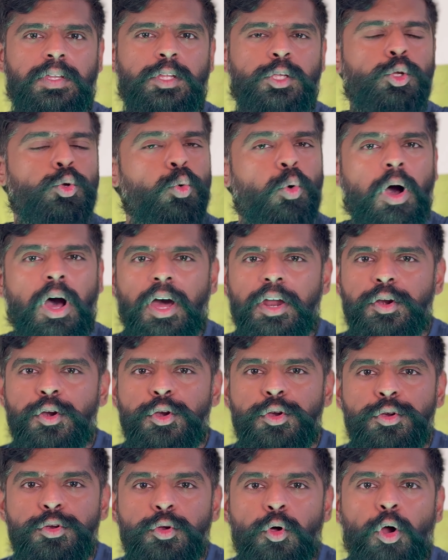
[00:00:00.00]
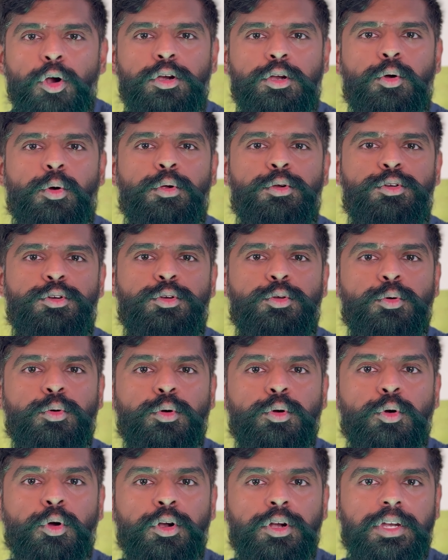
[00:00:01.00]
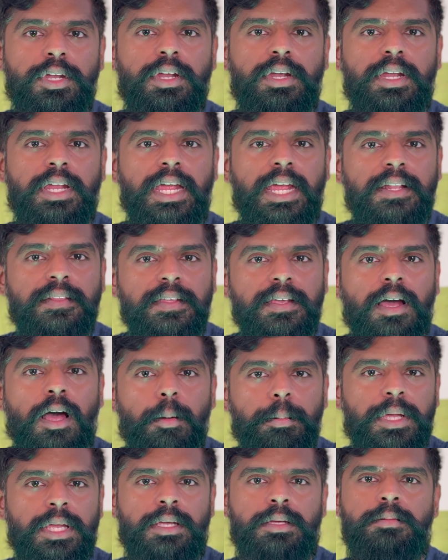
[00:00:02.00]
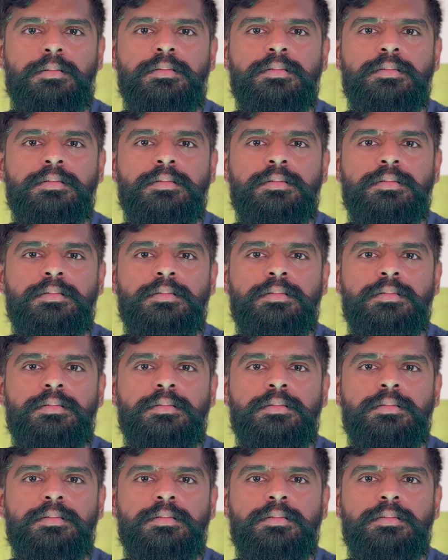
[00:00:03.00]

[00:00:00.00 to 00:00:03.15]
you are not going to do good in the army.